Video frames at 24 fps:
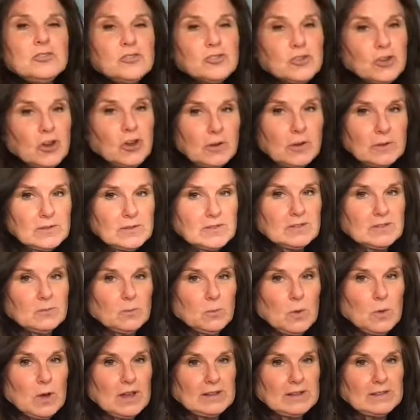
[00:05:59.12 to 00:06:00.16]
chosen
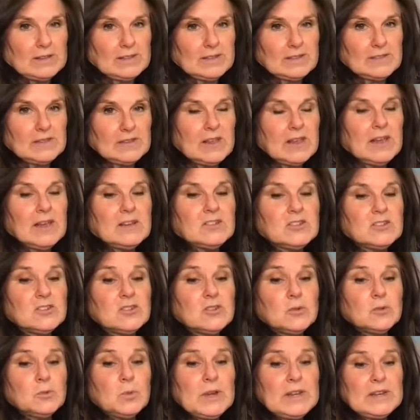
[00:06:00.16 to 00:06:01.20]
ones,
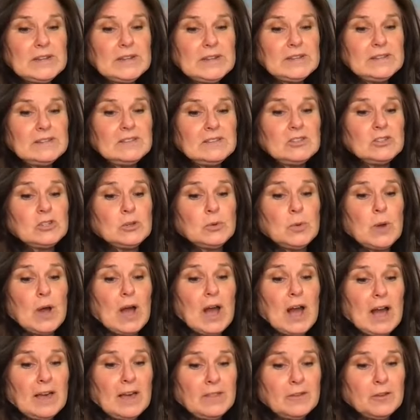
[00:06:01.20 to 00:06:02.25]
to witness to
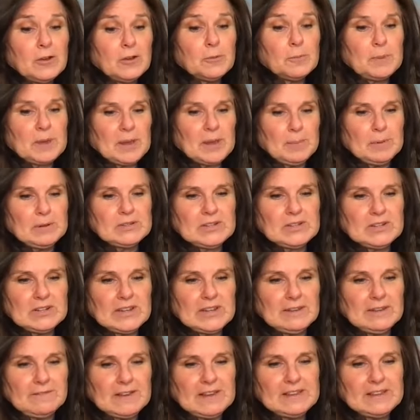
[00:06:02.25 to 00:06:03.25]
other people to live